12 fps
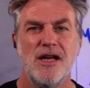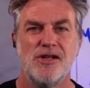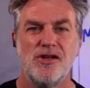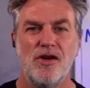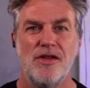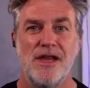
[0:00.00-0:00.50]

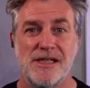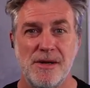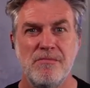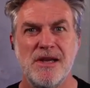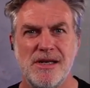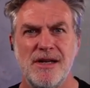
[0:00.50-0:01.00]
So there's a
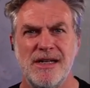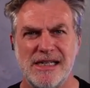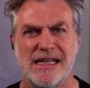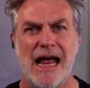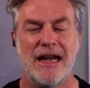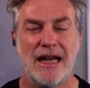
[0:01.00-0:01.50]

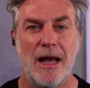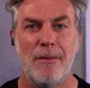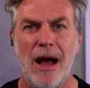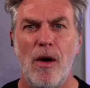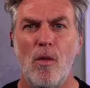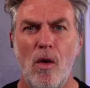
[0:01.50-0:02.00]
misunderstanding
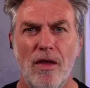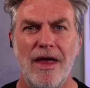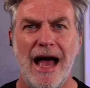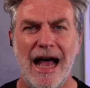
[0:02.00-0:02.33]
about what that